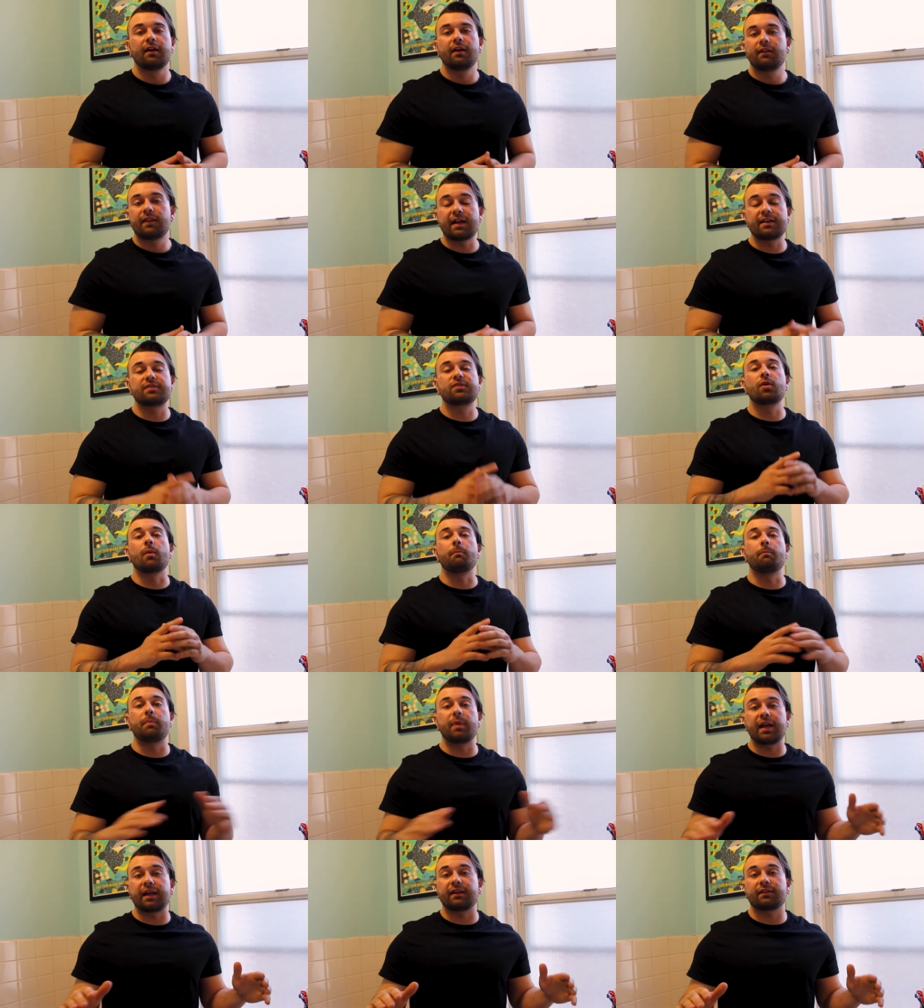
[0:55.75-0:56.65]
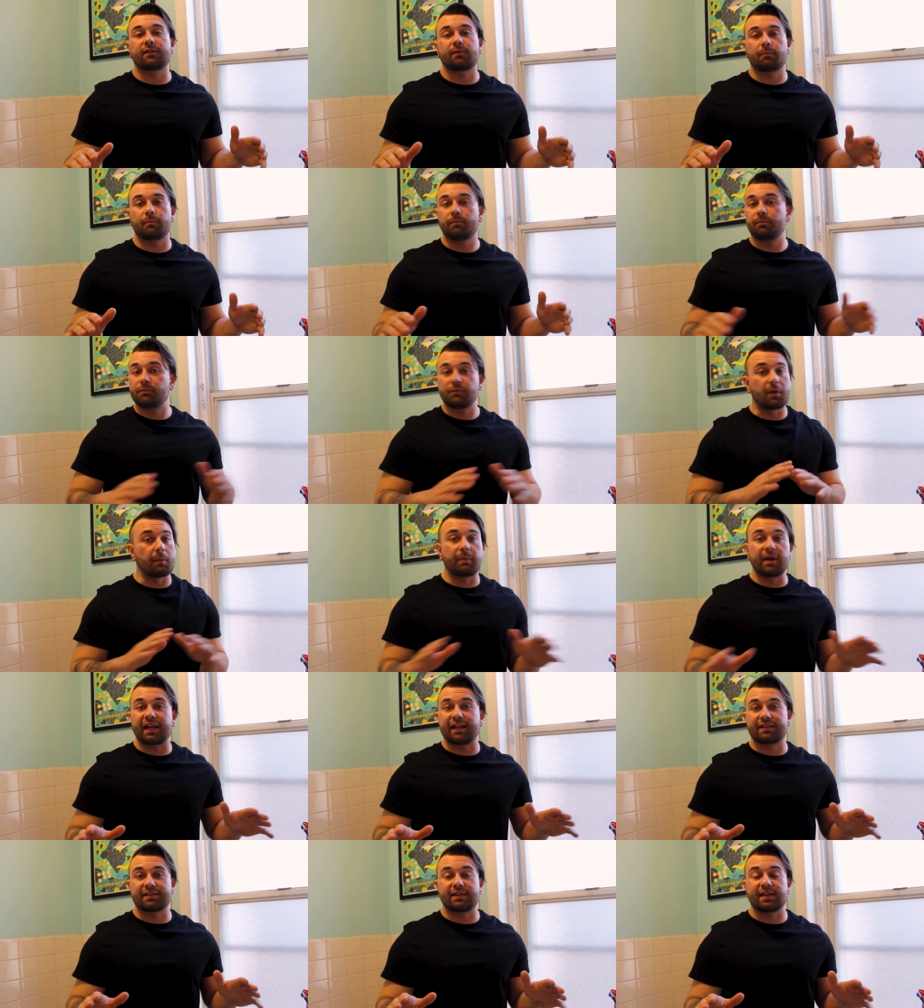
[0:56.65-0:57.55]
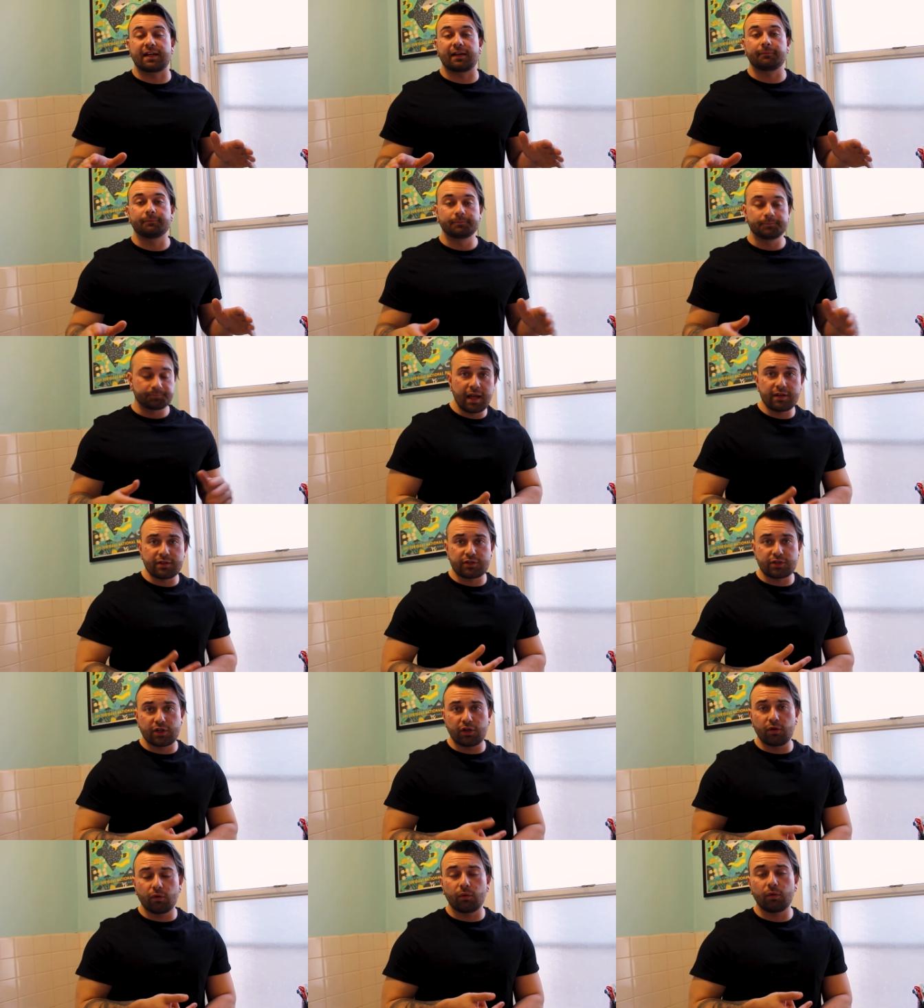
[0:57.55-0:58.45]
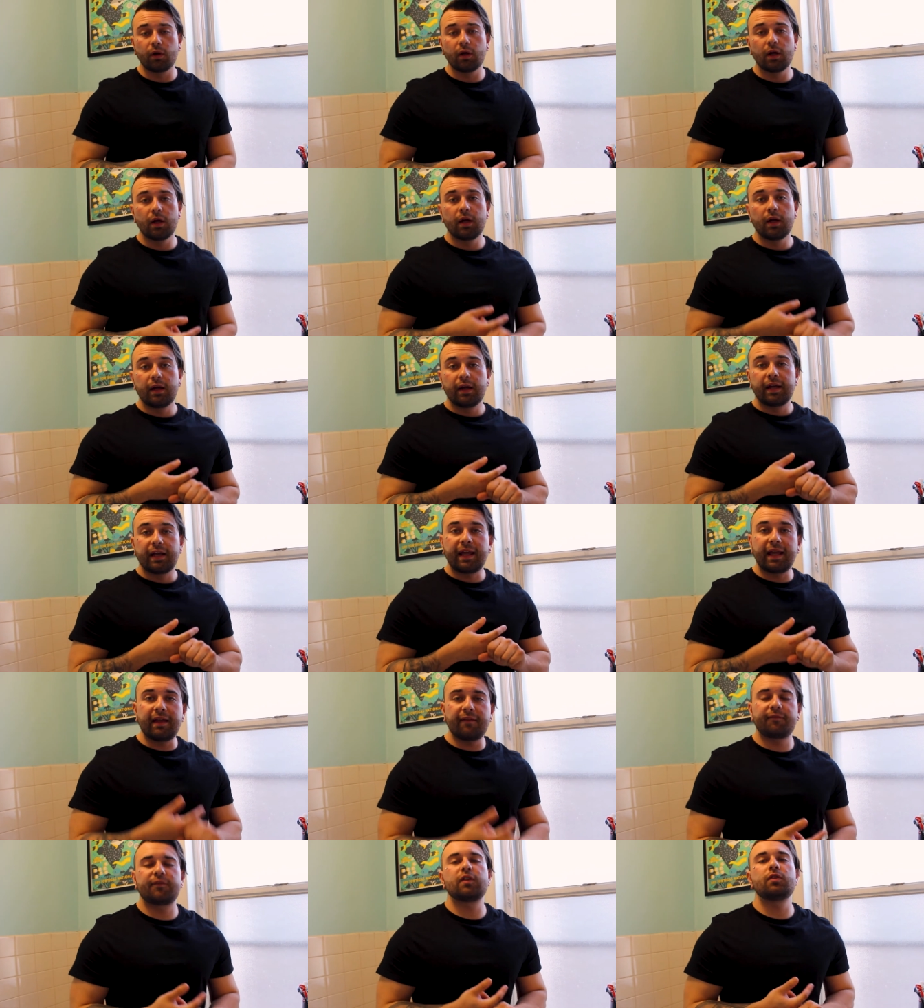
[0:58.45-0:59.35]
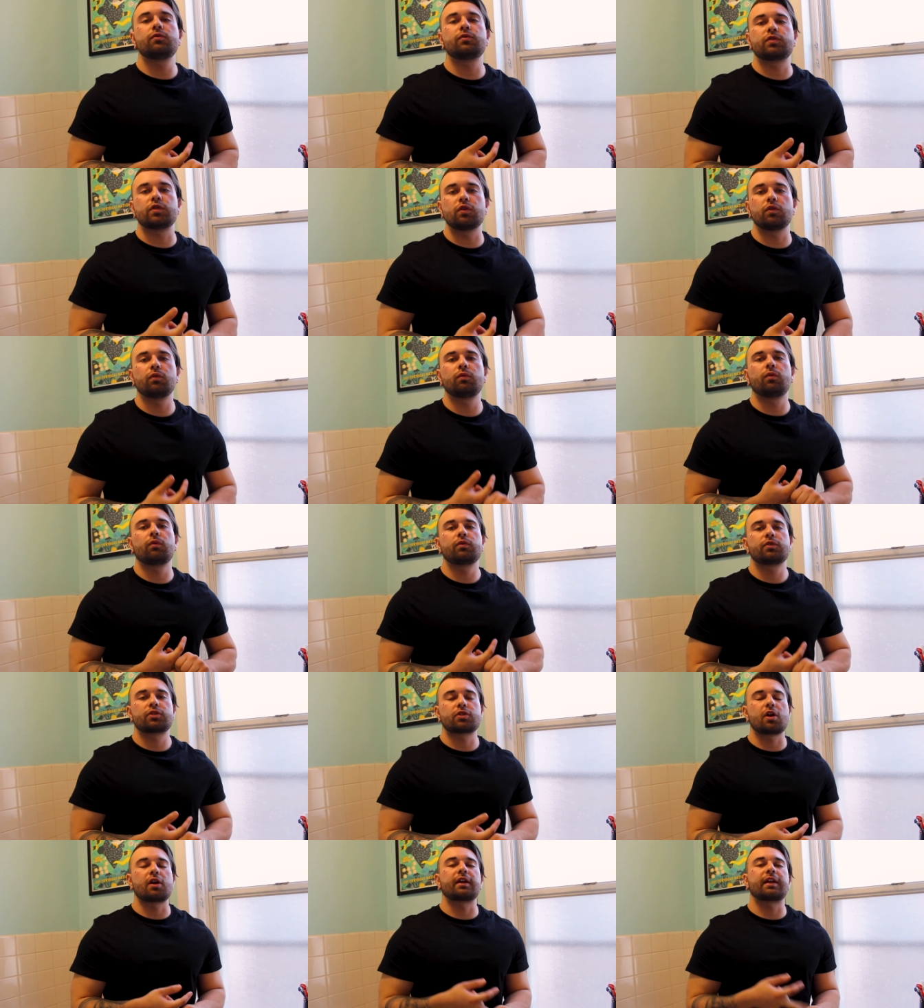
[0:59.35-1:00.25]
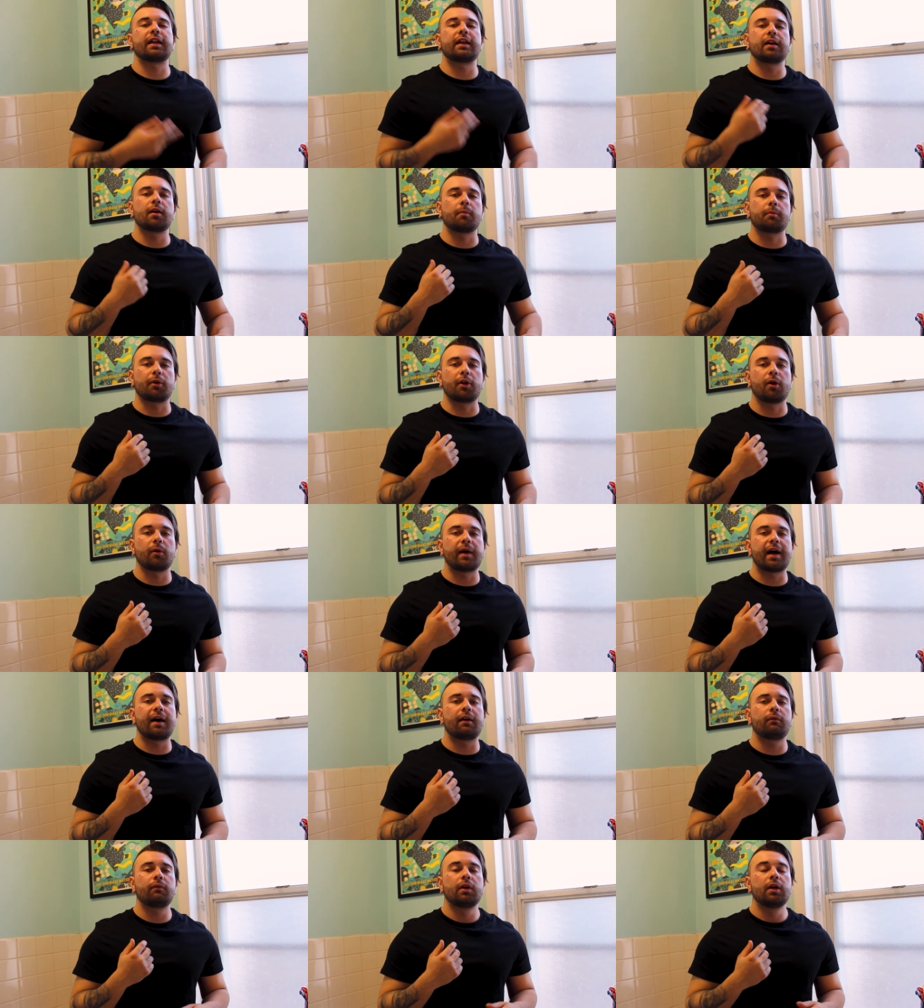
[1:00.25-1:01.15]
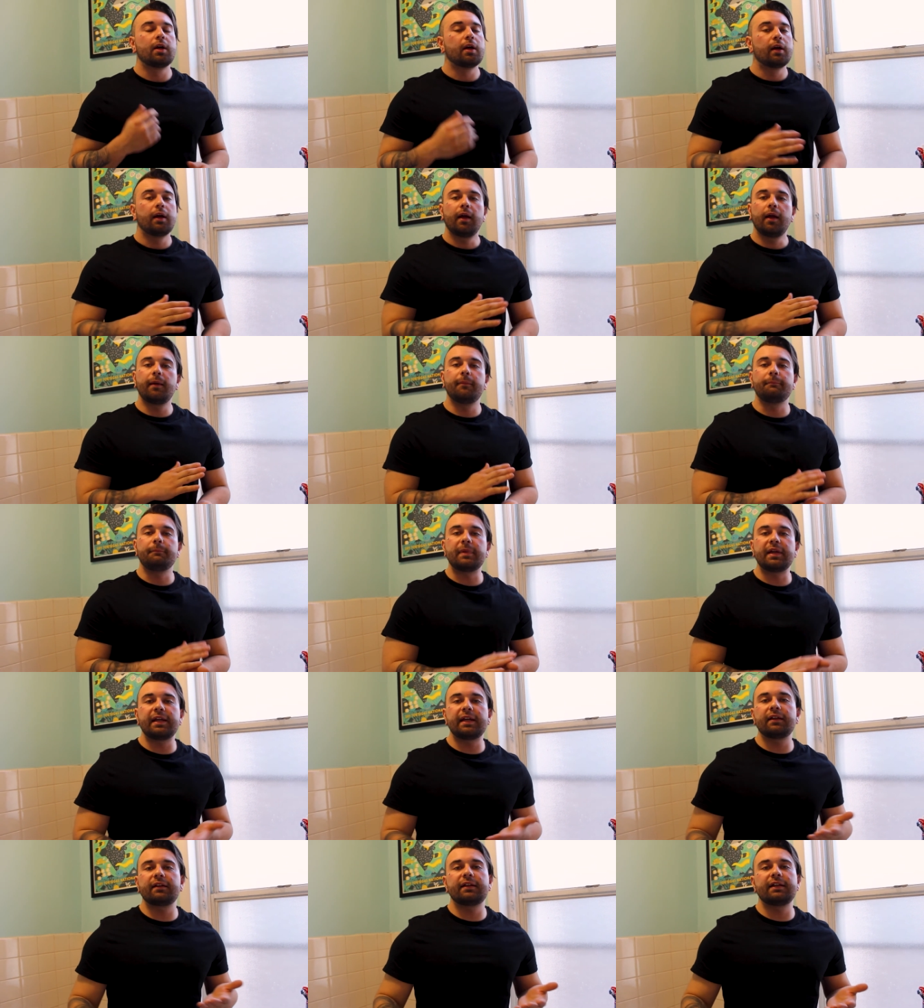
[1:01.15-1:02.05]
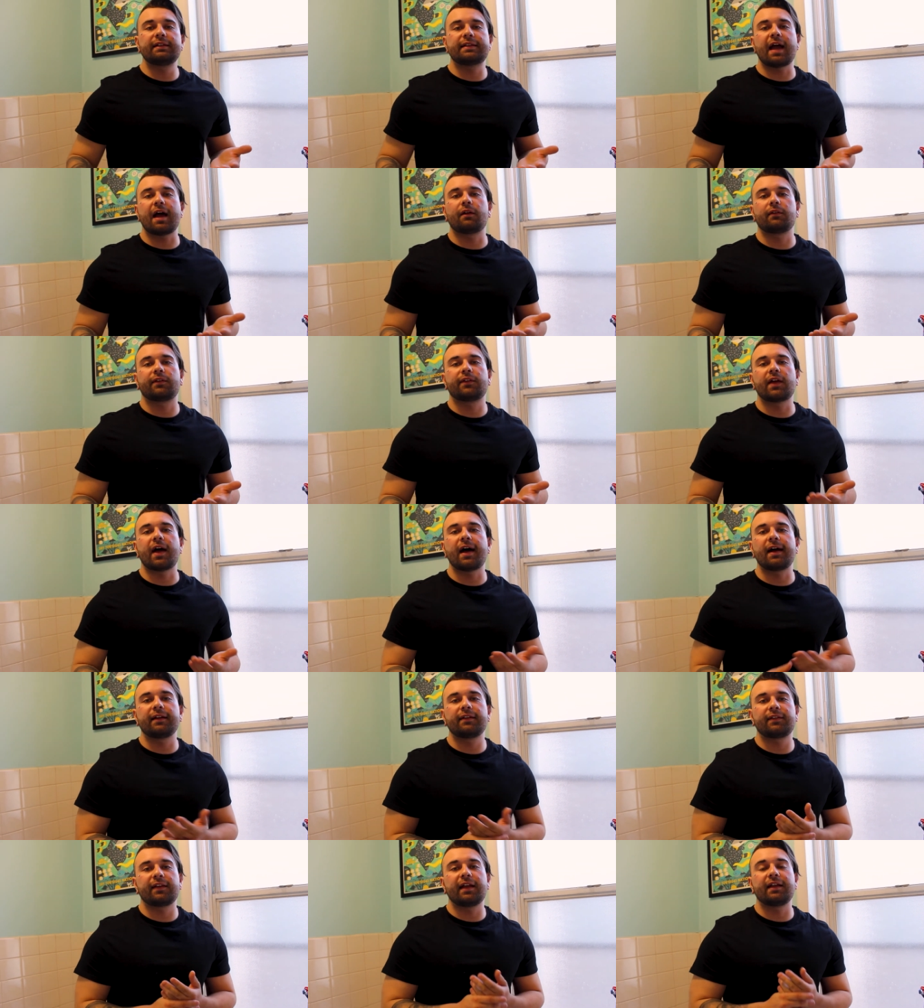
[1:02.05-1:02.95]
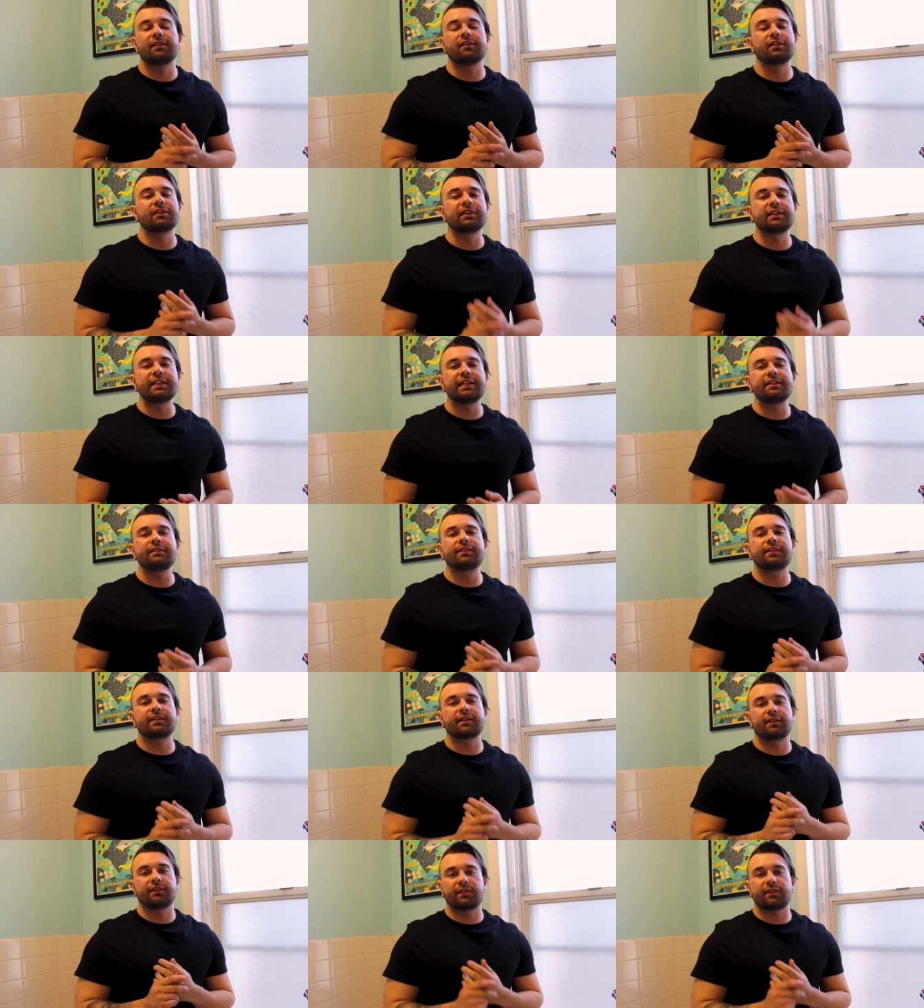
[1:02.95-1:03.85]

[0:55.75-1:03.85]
That is the biggest, the biggest thing. And two, if you do start getting a blowout, immediately downsize at least a